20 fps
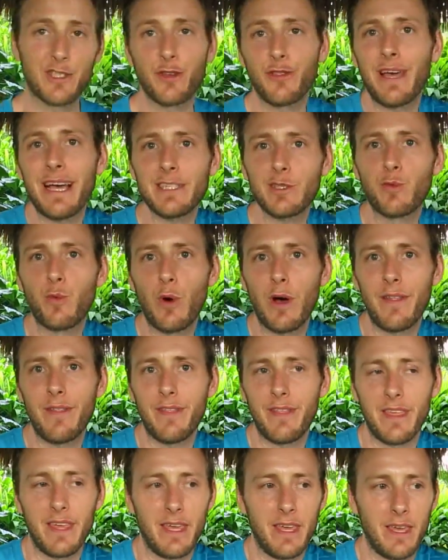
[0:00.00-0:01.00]
so that's what
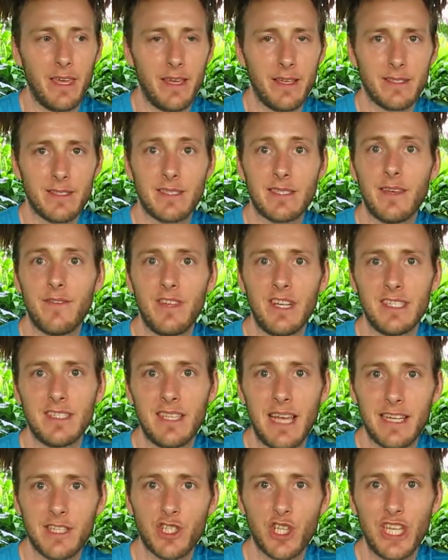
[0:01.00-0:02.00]
the civet
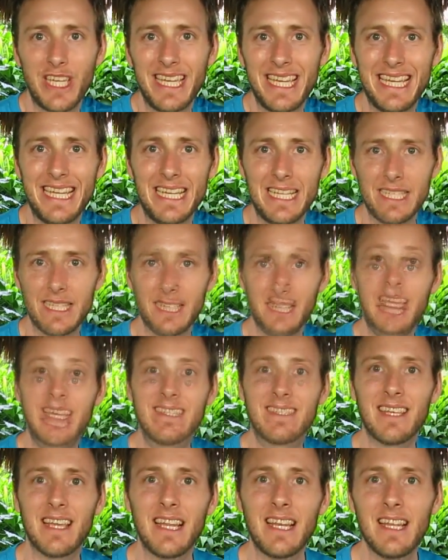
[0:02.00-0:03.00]
is actually eating.
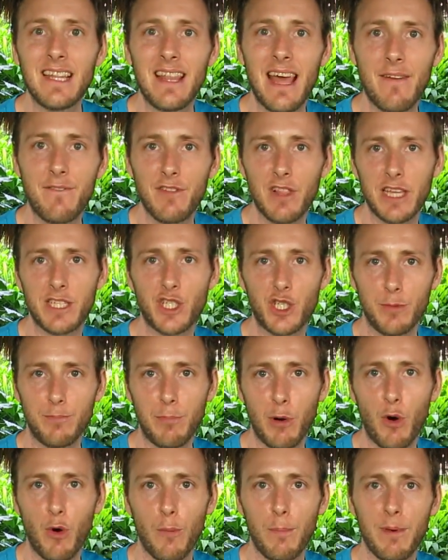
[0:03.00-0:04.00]
He's eating that fleshy
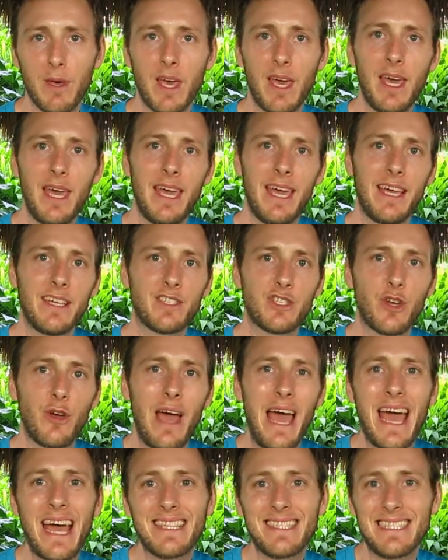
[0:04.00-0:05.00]
pulp. And
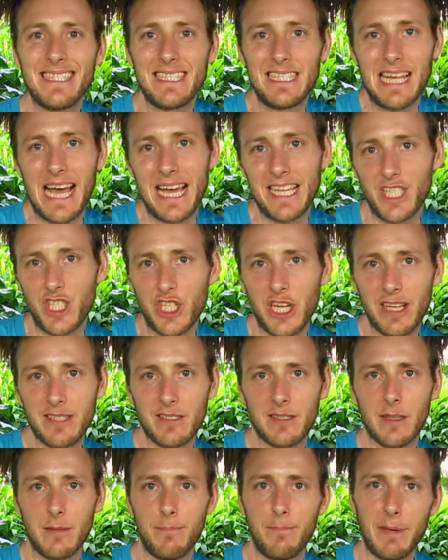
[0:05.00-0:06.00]
so as he
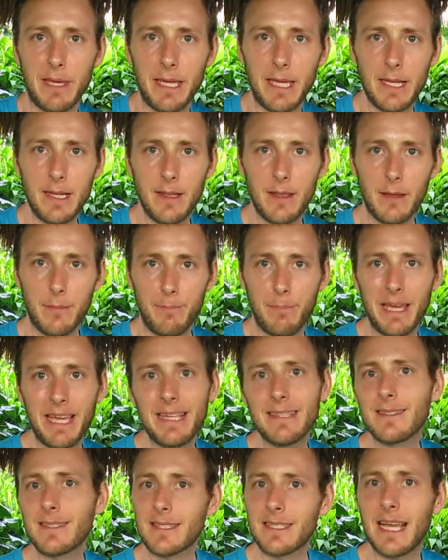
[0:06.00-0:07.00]
digests the
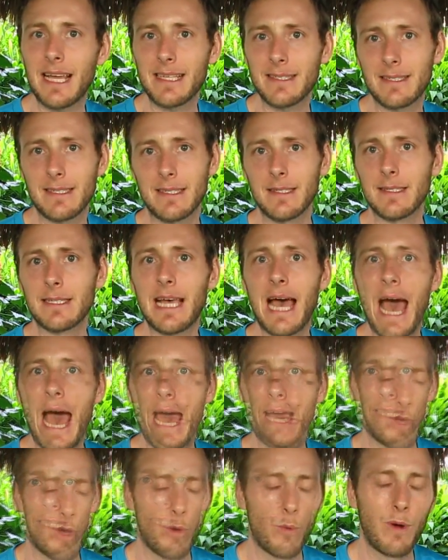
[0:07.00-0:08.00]
bean stays
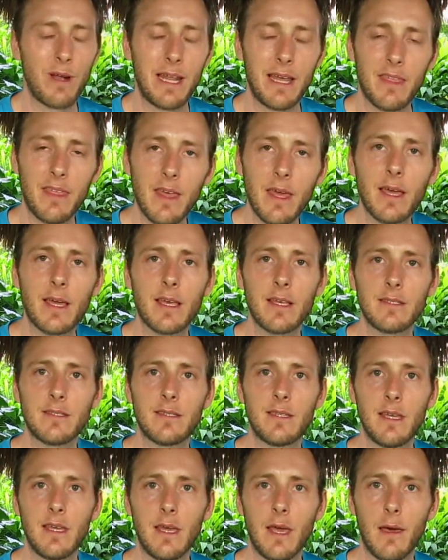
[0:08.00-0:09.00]
intact. So what they think
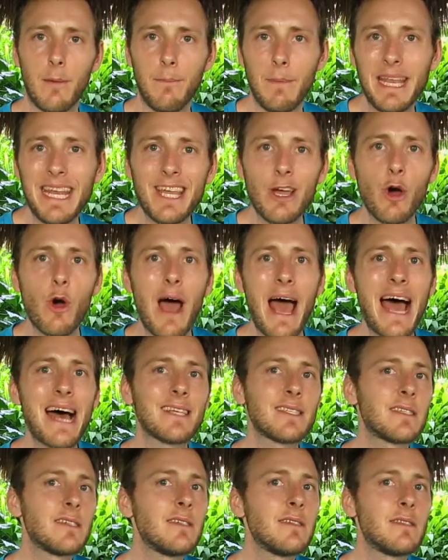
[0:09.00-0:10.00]
is the amino
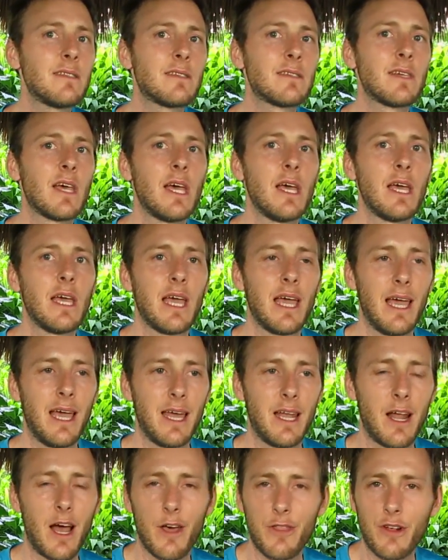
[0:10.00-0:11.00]
acids
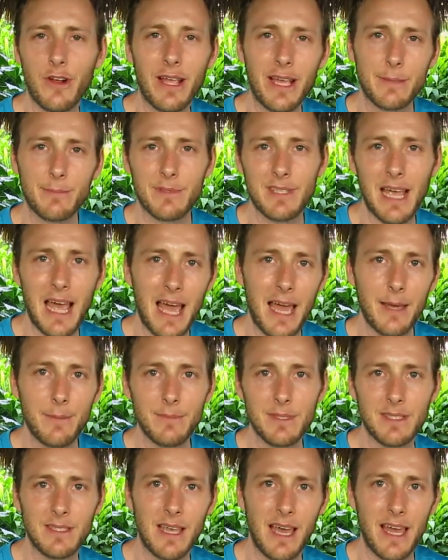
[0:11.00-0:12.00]
and other
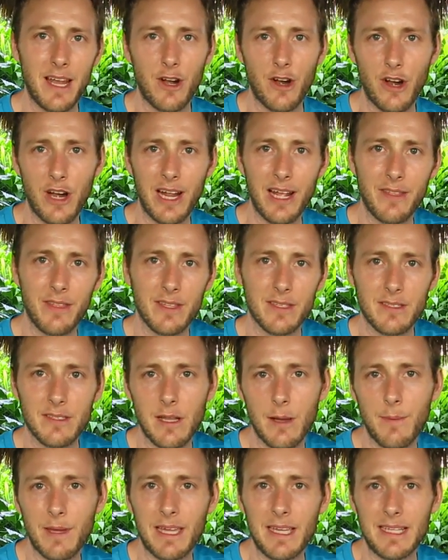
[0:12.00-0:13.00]
enzymes that are in the
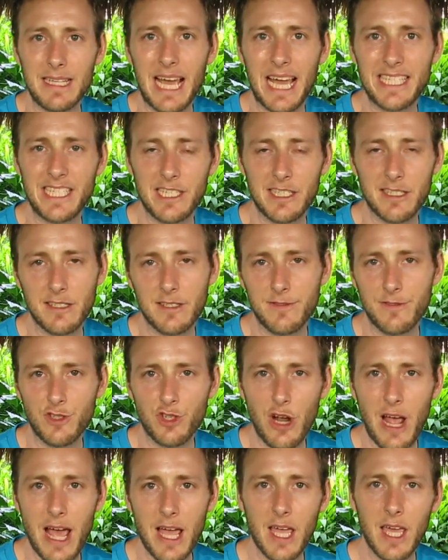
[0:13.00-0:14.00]
stomach and digestive
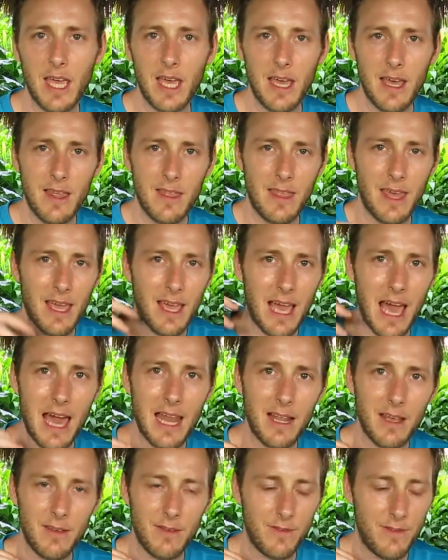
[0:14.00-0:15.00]
tract, they
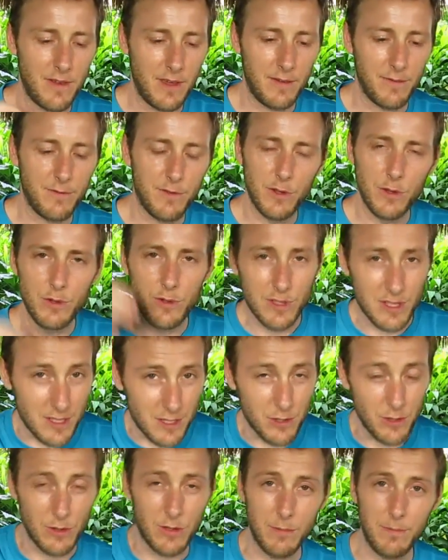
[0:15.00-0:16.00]
kind of infuse
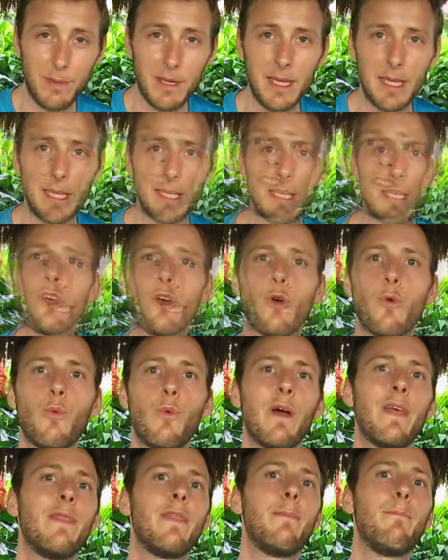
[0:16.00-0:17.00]
into the bean. So
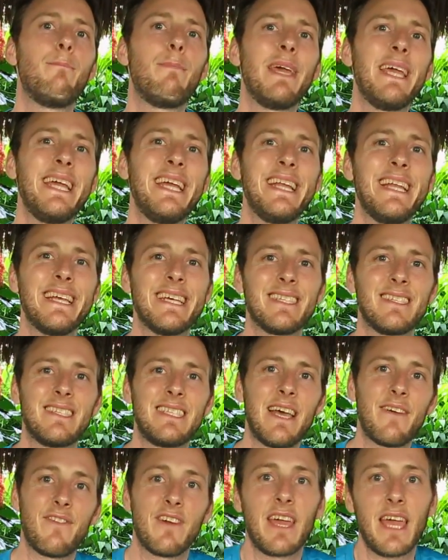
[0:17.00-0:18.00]
when the bean is
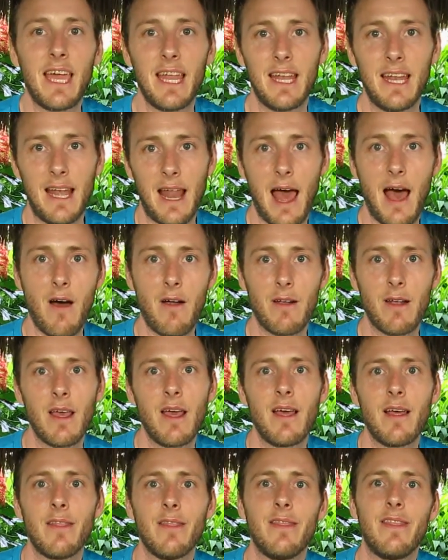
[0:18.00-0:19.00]
defecated out,
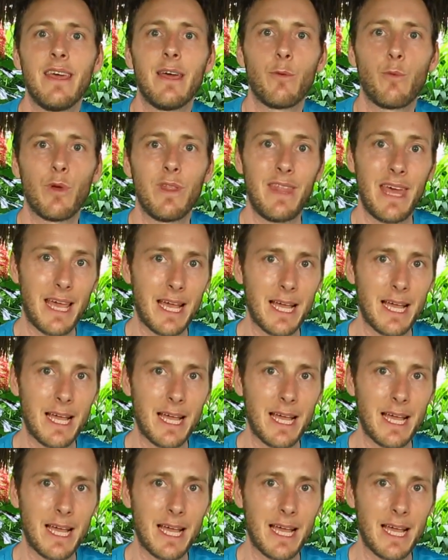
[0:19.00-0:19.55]
then when they